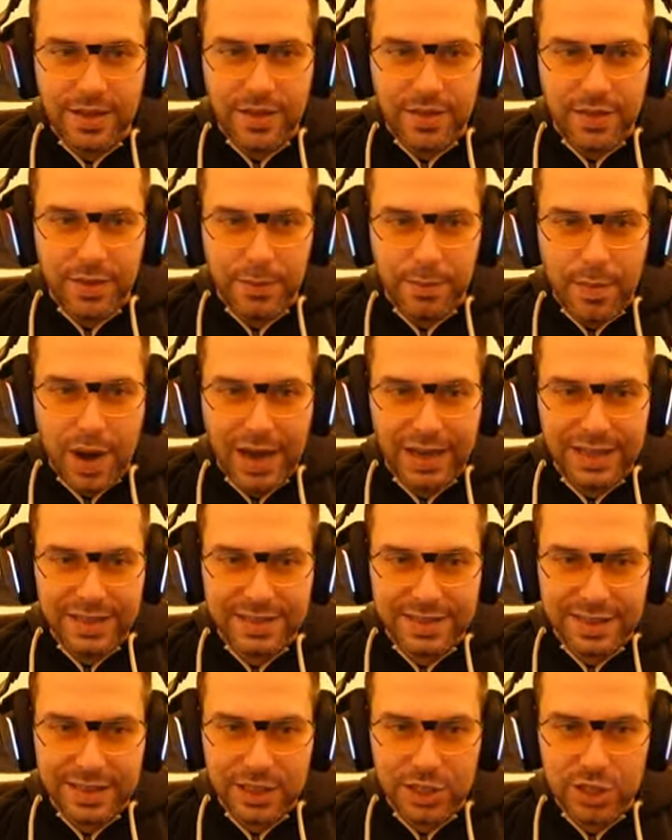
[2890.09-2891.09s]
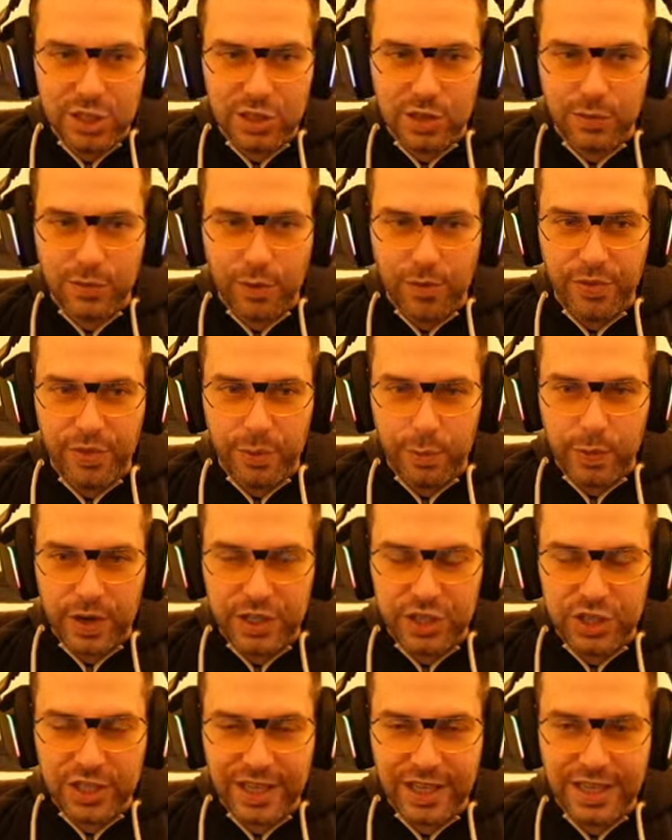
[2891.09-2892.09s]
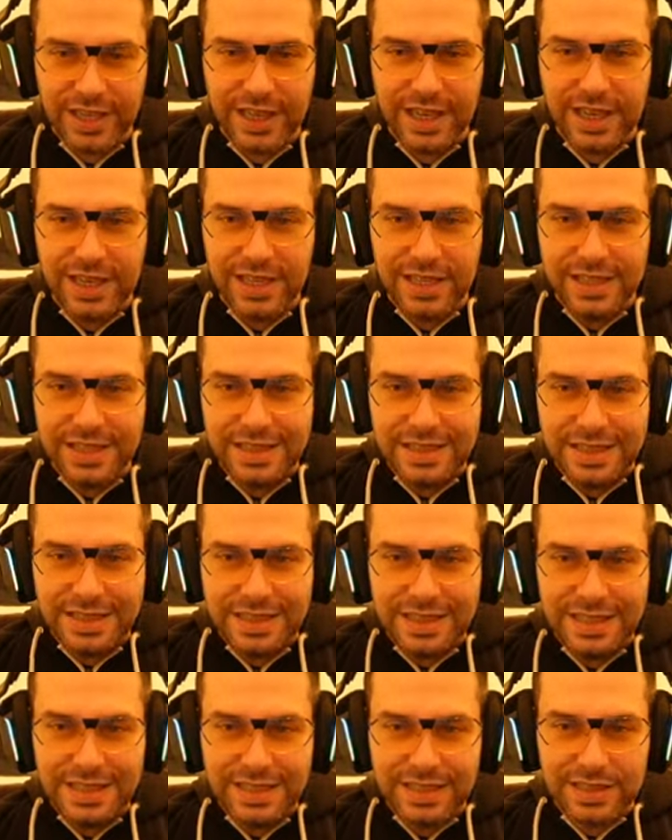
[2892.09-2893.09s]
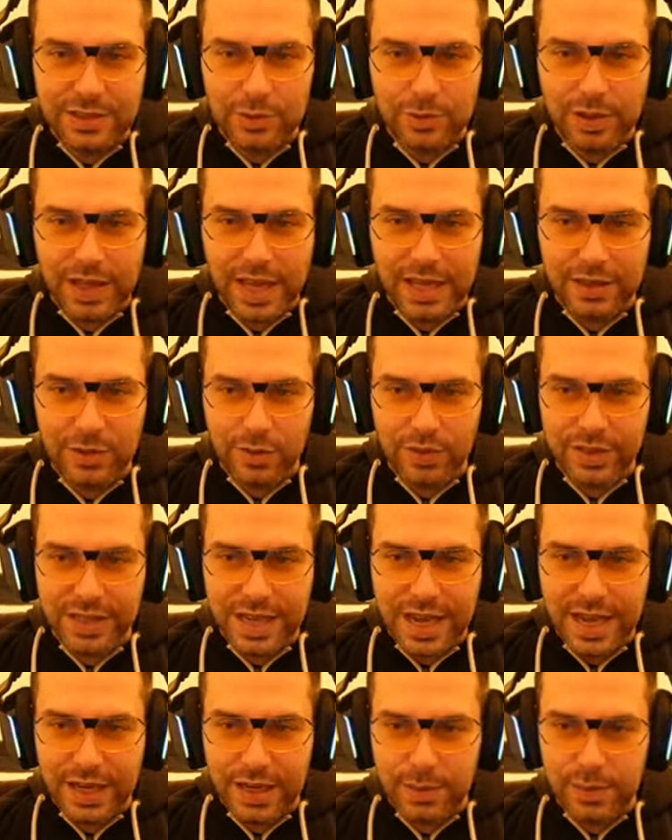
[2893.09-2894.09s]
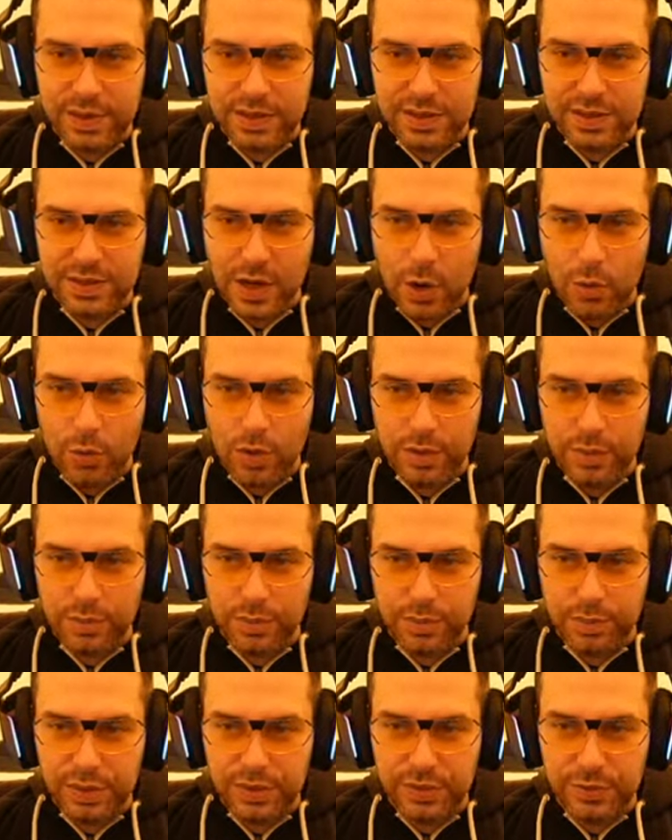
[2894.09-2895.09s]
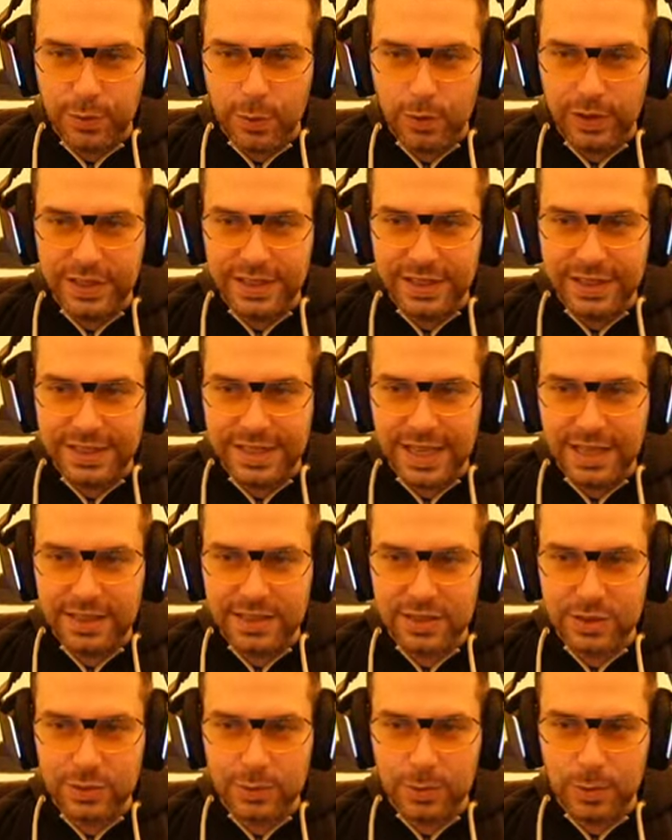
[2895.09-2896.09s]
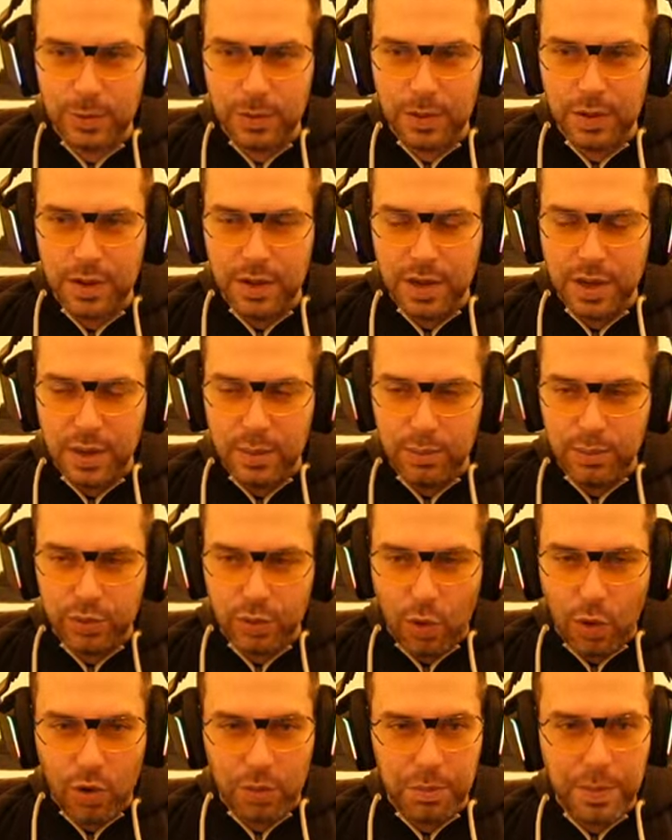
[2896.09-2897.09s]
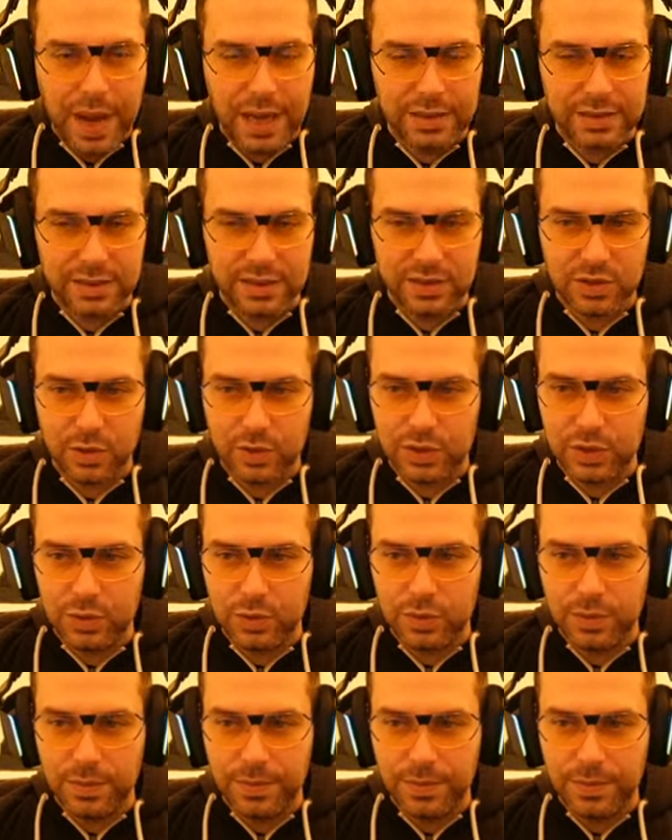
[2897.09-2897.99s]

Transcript: The minus initiative of the Witch King needs to land on the enemy Sauron before he gets to proc madness on you.